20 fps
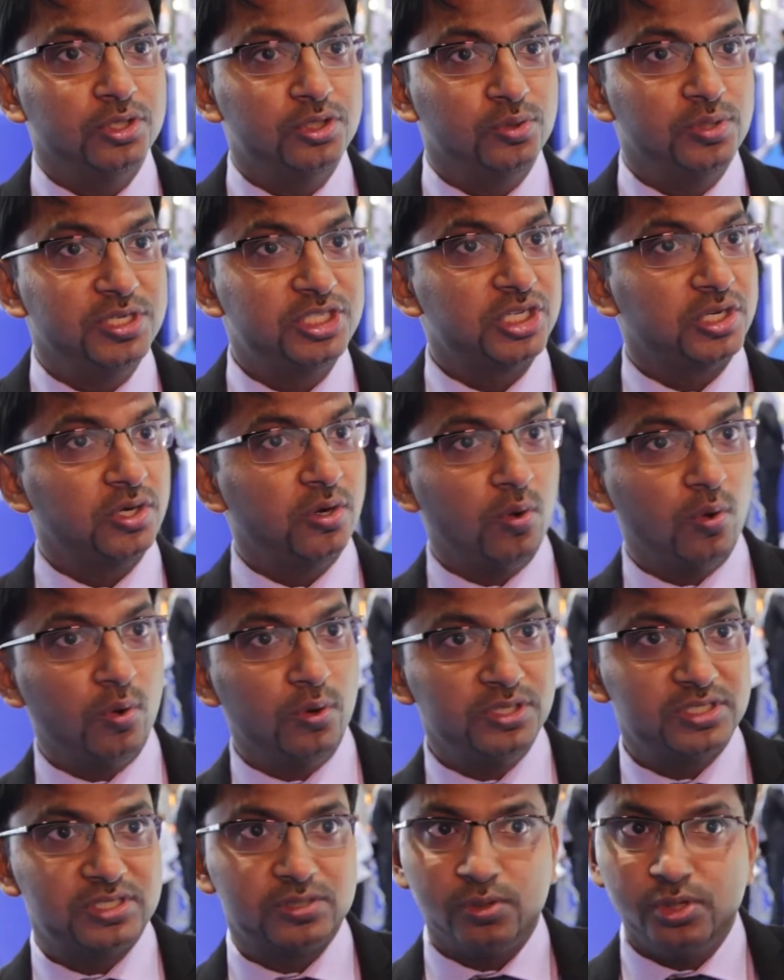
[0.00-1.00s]
do it
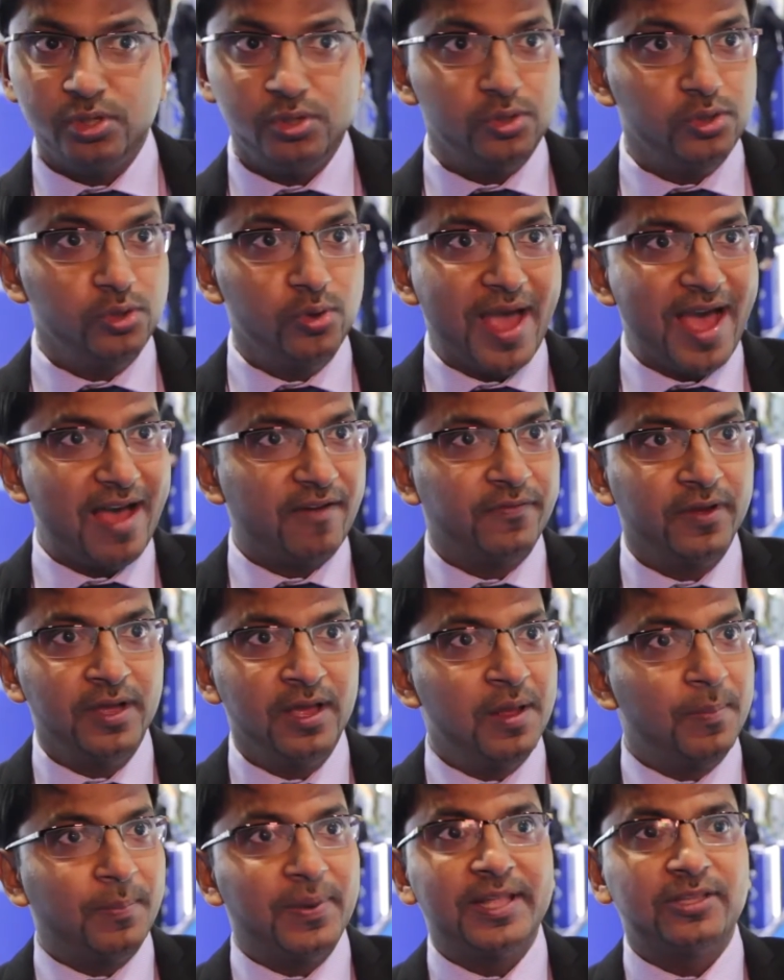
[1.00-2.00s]
alone. So you have
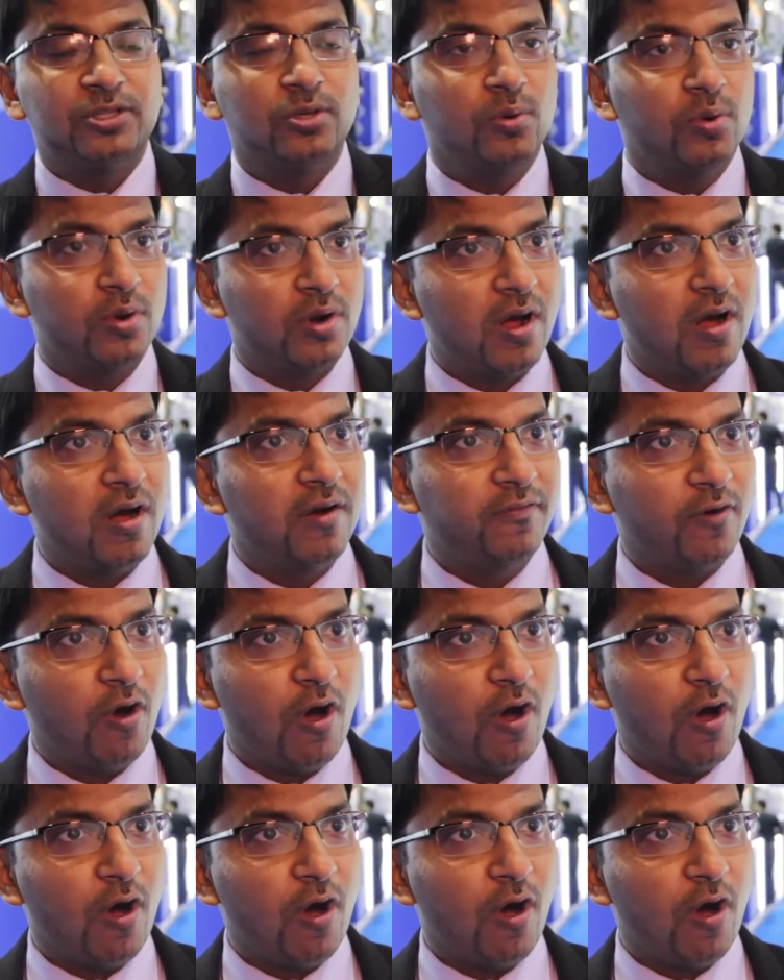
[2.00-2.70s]
plethora of